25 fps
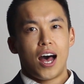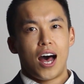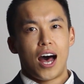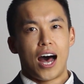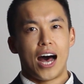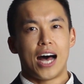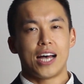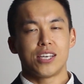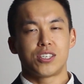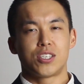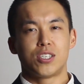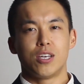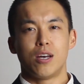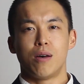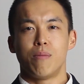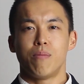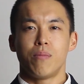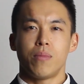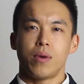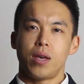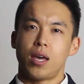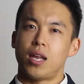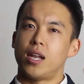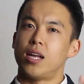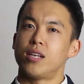Ask them,
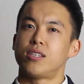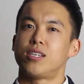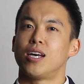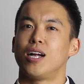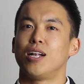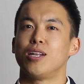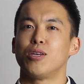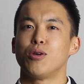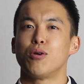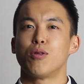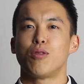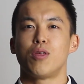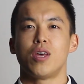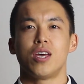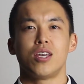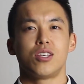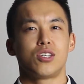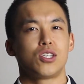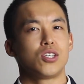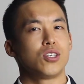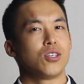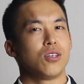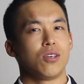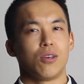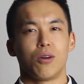and I tell you
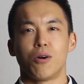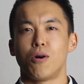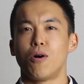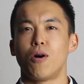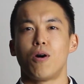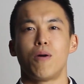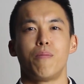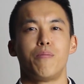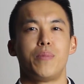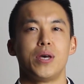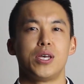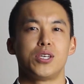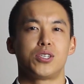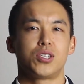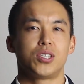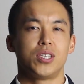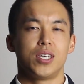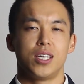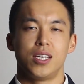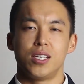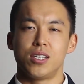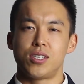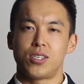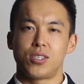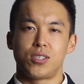this, your
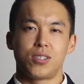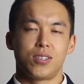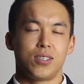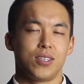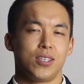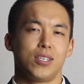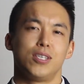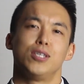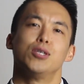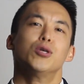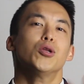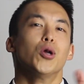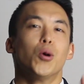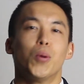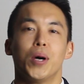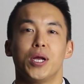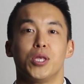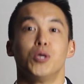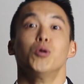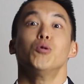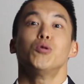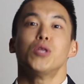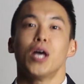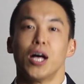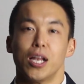business, you know
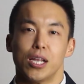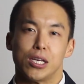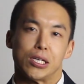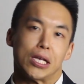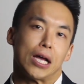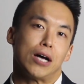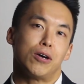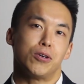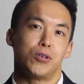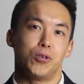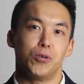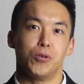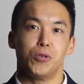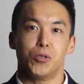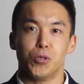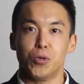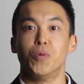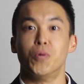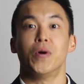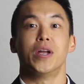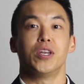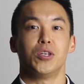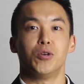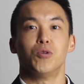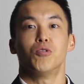what? You tell us how you
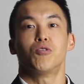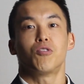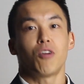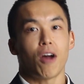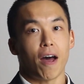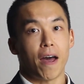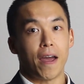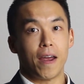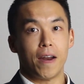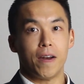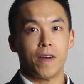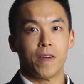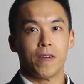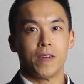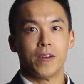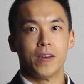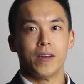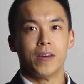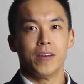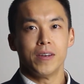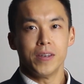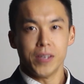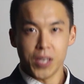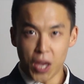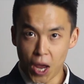when you try it.
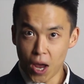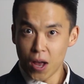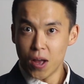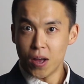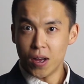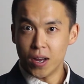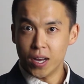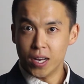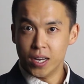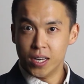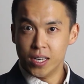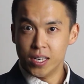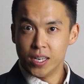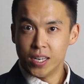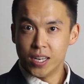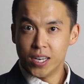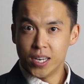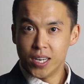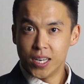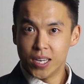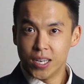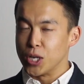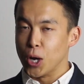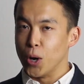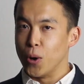Yeah?
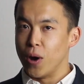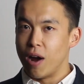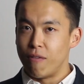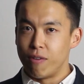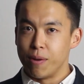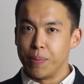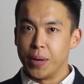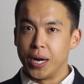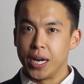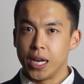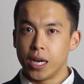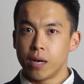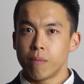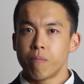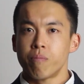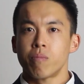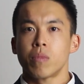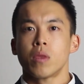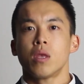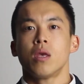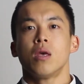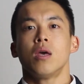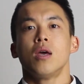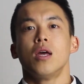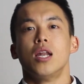So everybody,
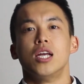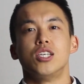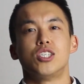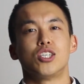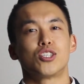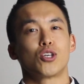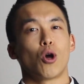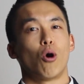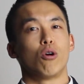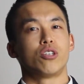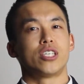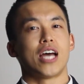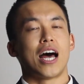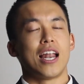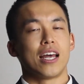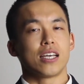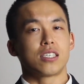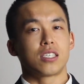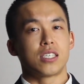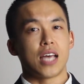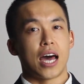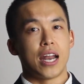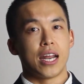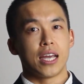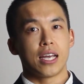this is Coach
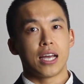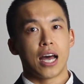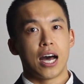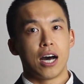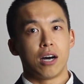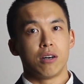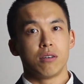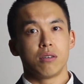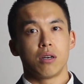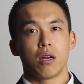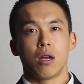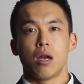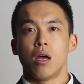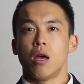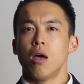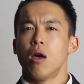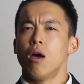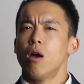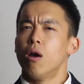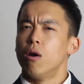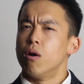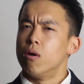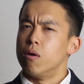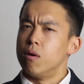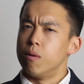Alex signing out.
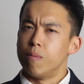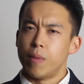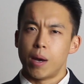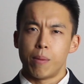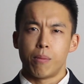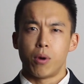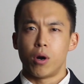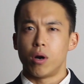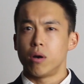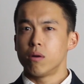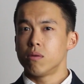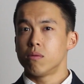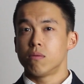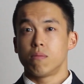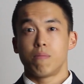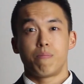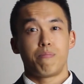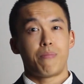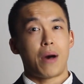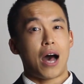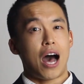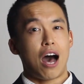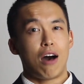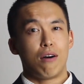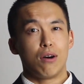Remember,
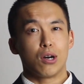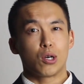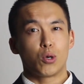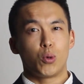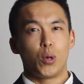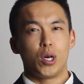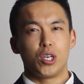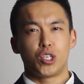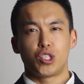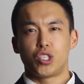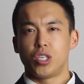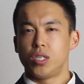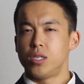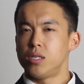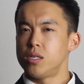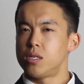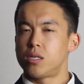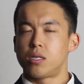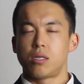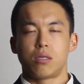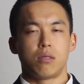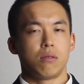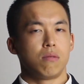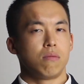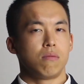power
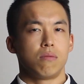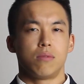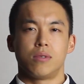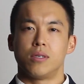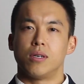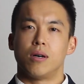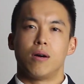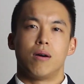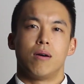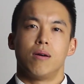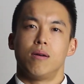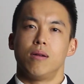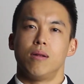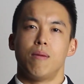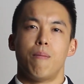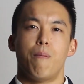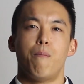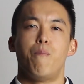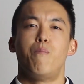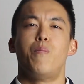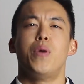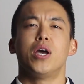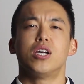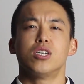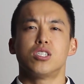questions,
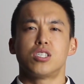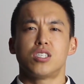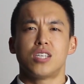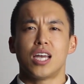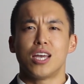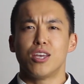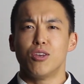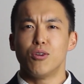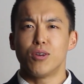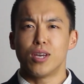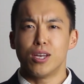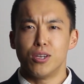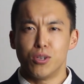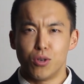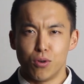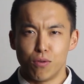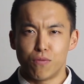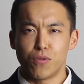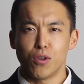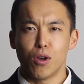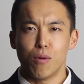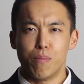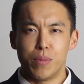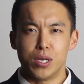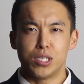biggest thing you can do
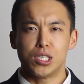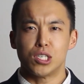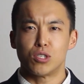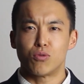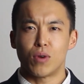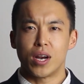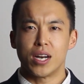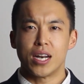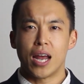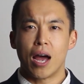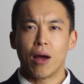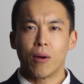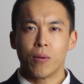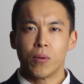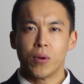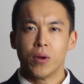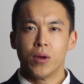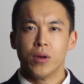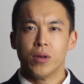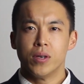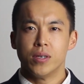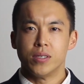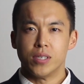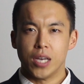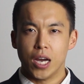for your business right now.
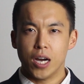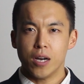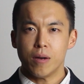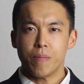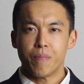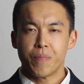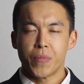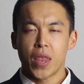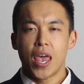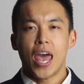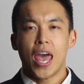Yeah?